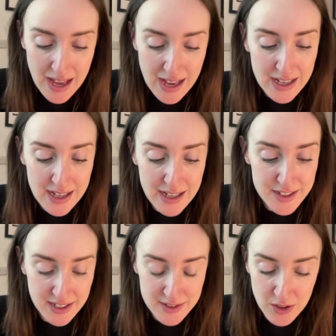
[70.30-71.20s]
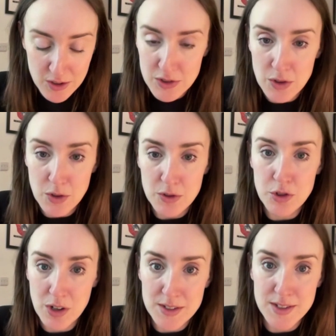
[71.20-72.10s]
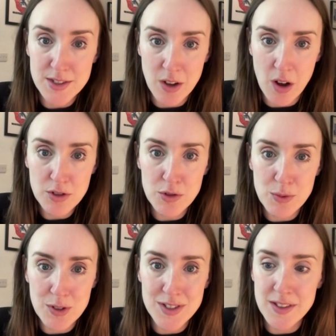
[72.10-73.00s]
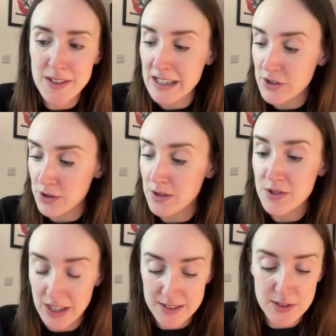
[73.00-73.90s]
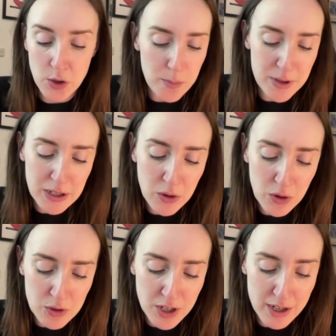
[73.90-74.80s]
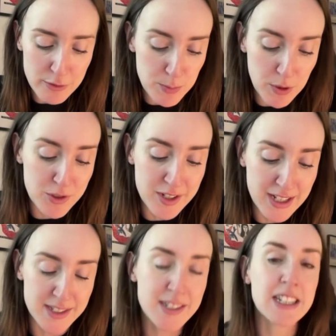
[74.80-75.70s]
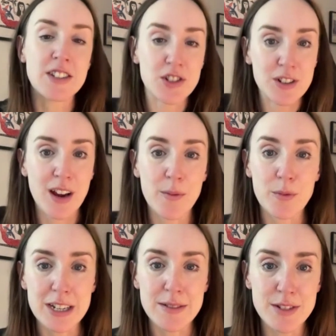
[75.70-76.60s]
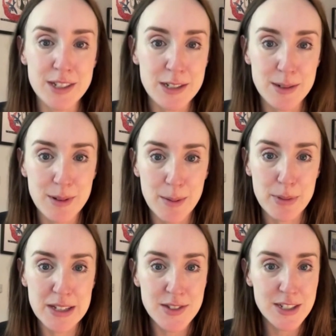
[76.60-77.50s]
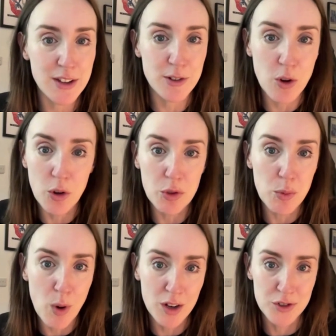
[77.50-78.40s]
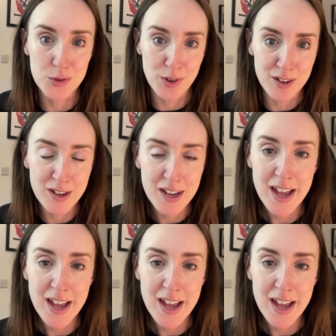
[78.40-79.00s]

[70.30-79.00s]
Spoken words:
a dance artist called John Scott, who runs a theatre dance company called Irish Modern Dance Theatre. And we did a piece together called The Wanderer,